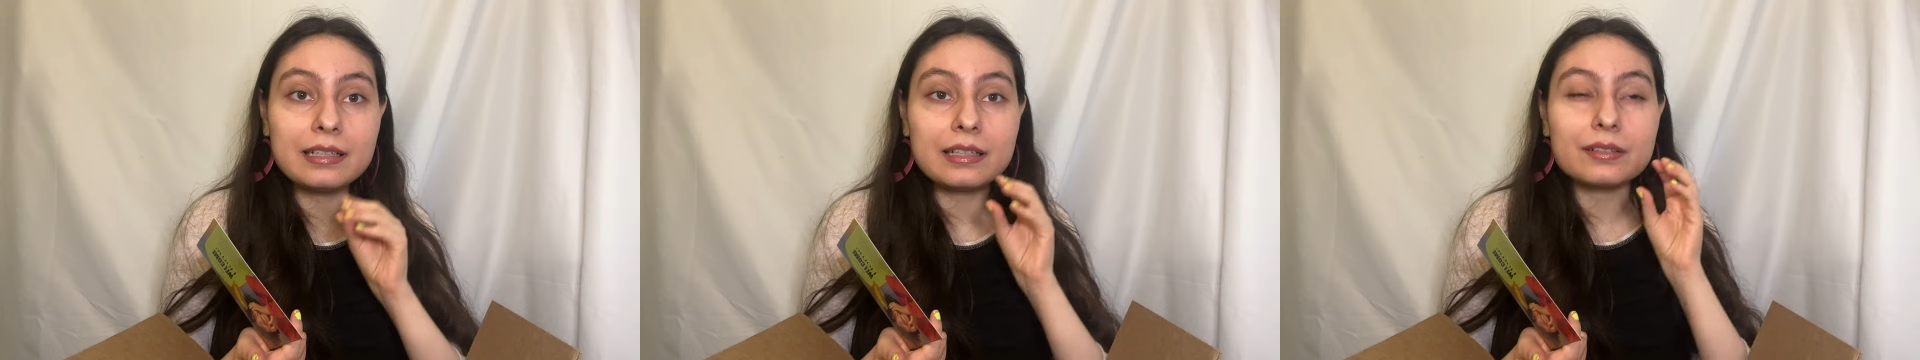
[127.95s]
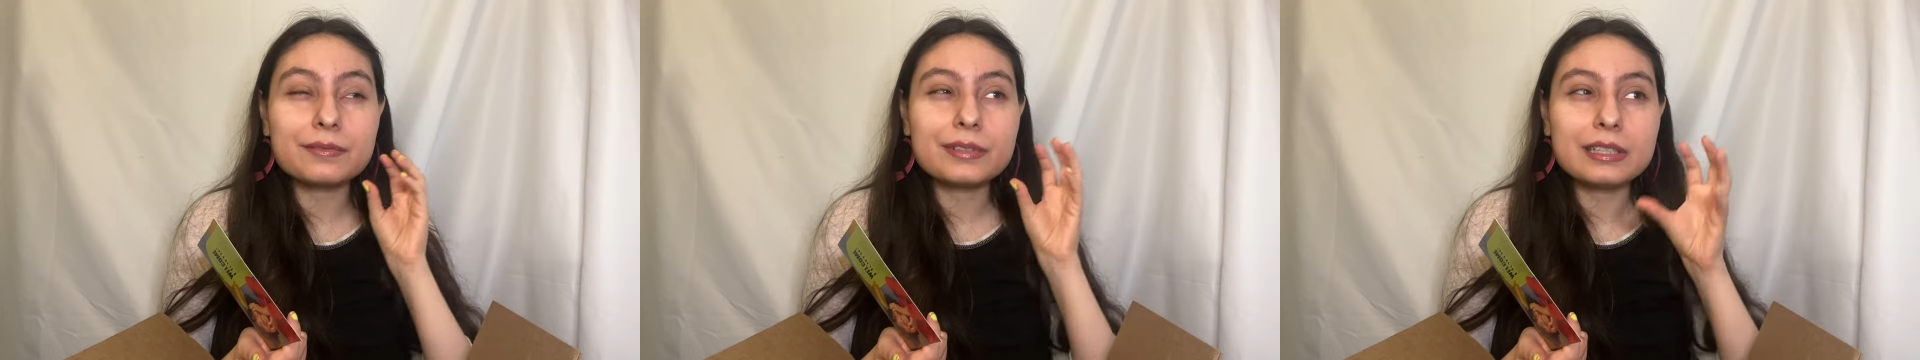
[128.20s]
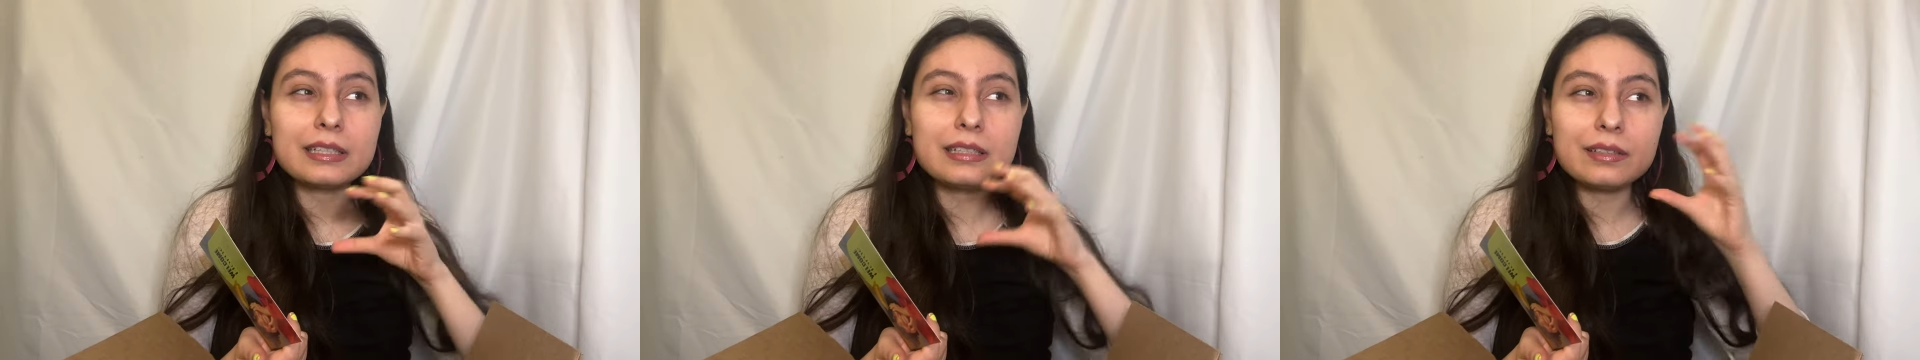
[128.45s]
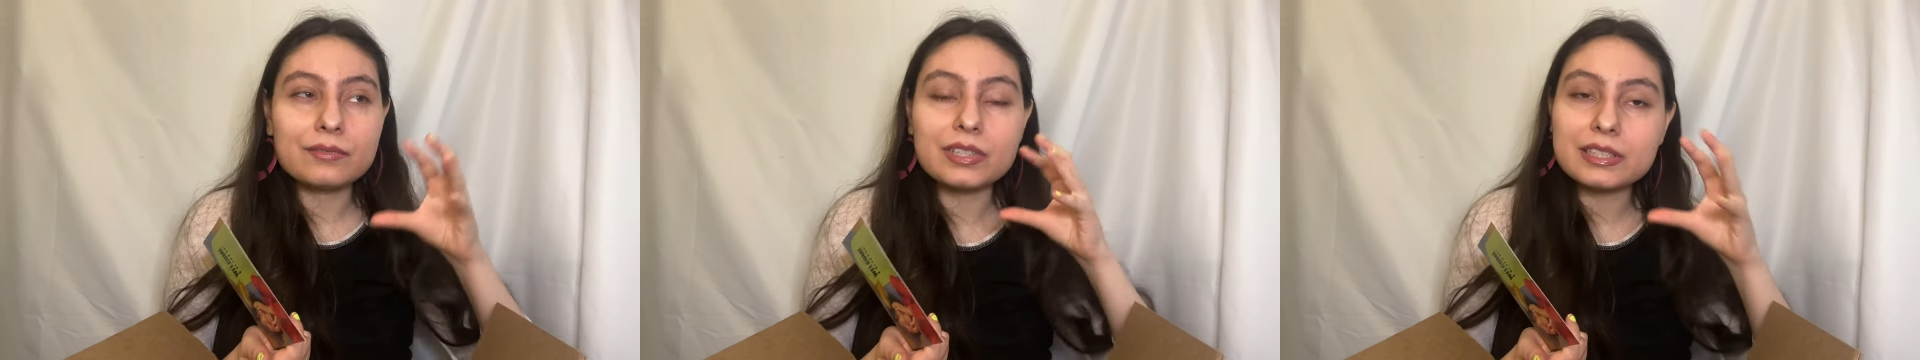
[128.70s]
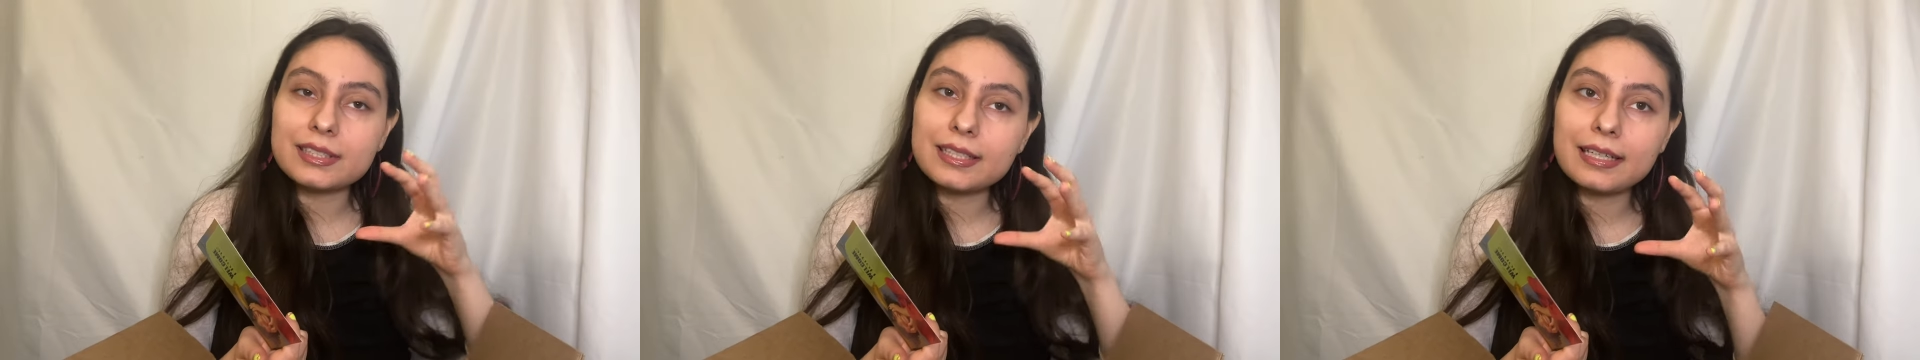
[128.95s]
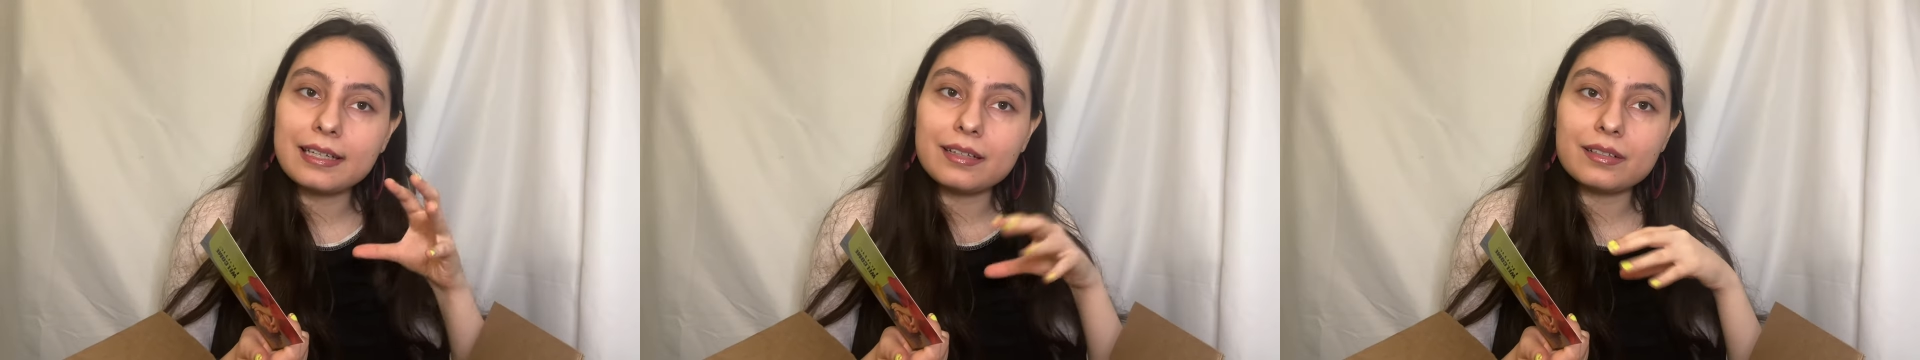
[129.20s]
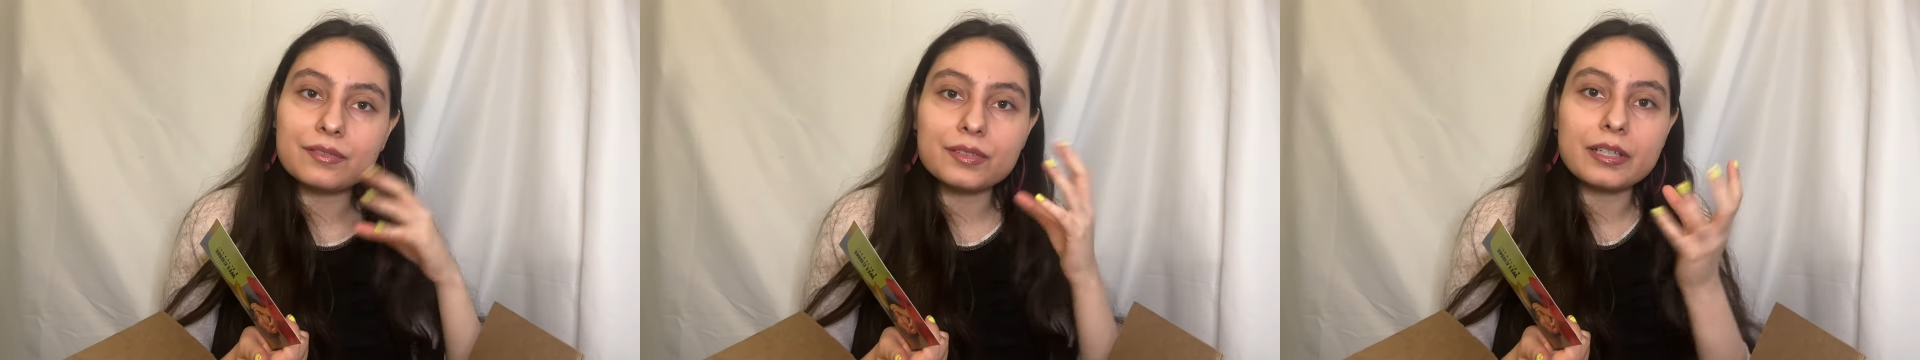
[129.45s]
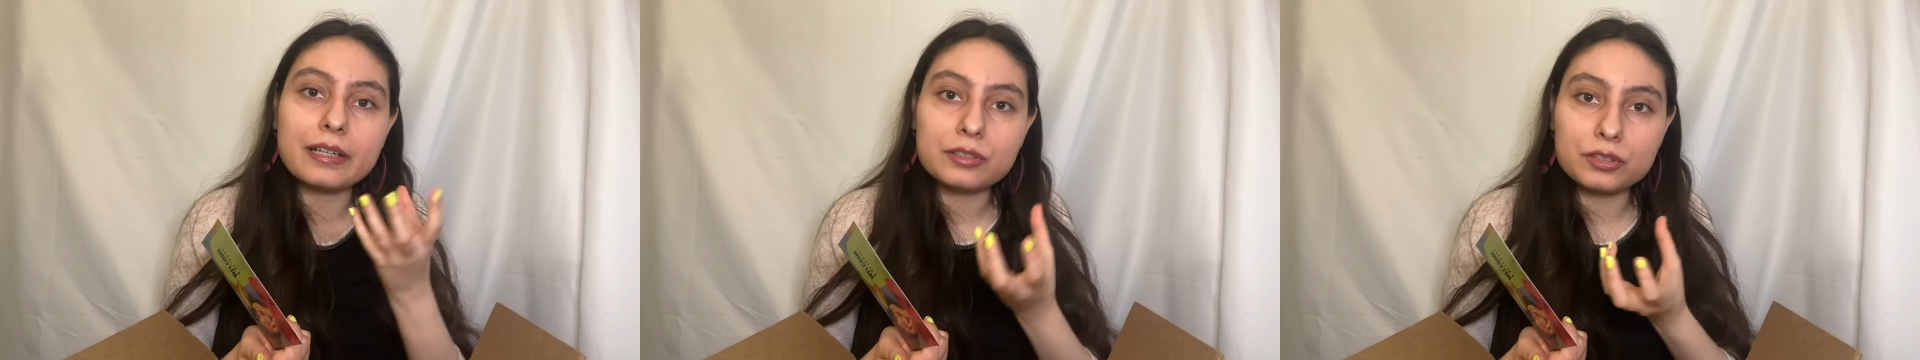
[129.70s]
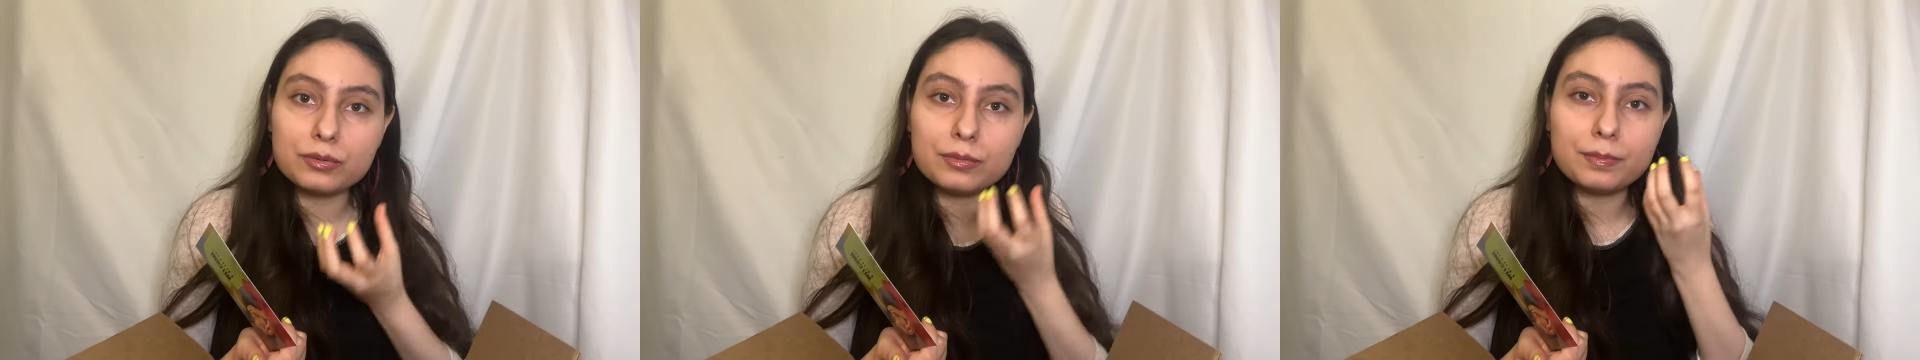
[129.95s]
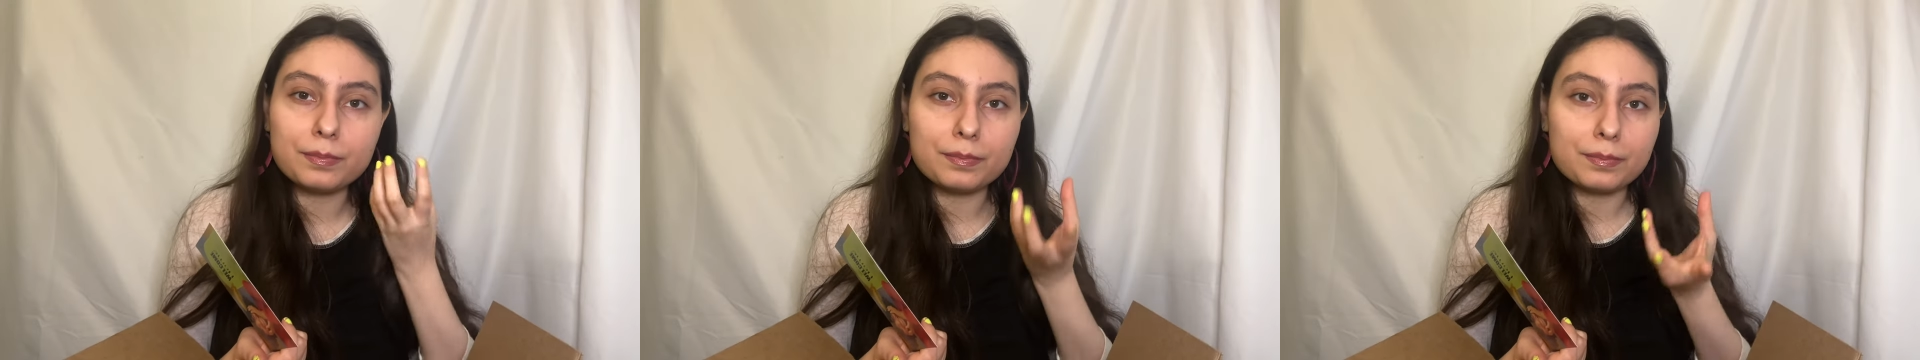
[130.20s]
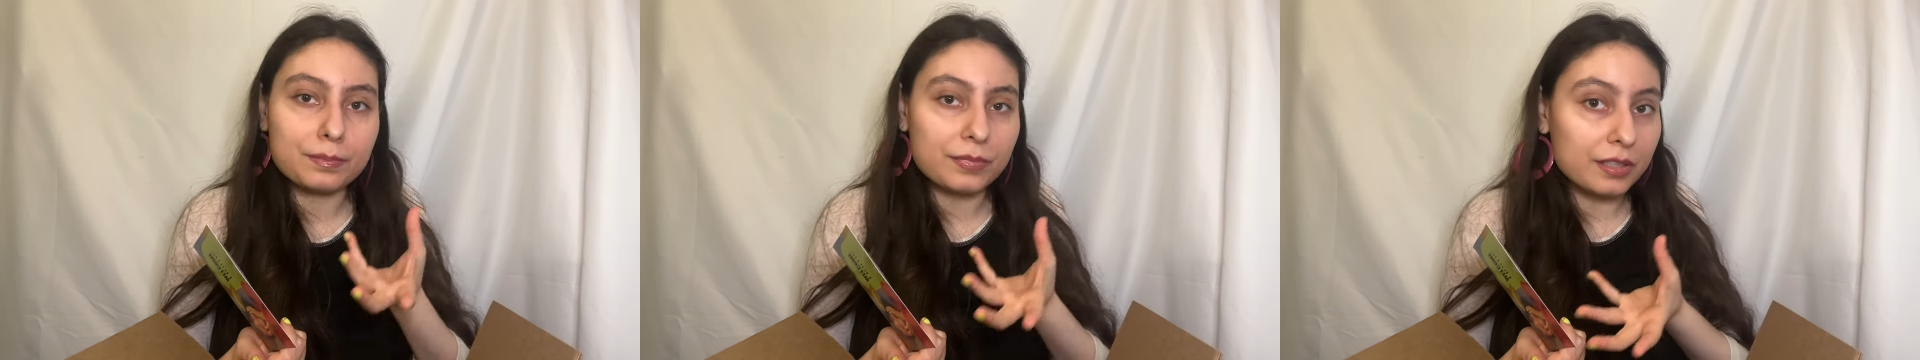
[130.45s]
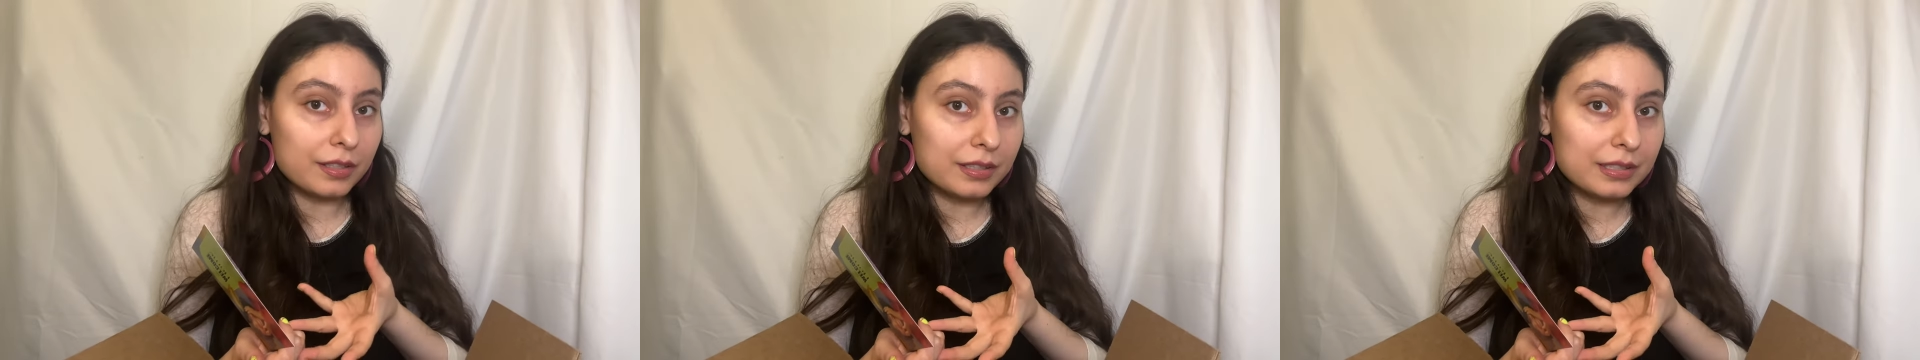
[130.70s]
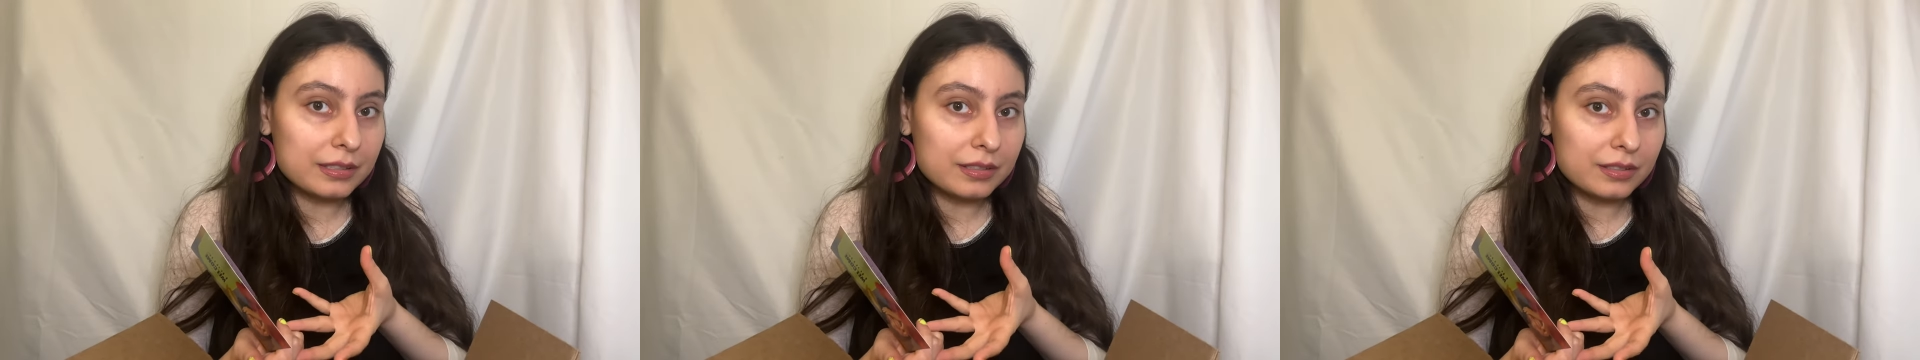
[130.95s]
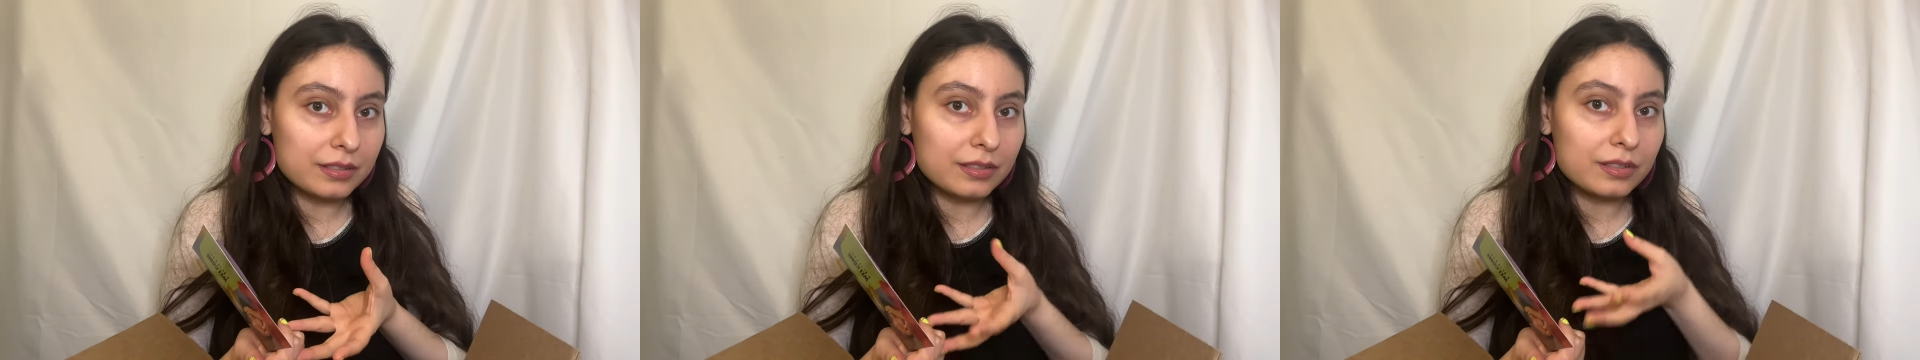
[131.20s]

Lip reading: and really investigate if the actual product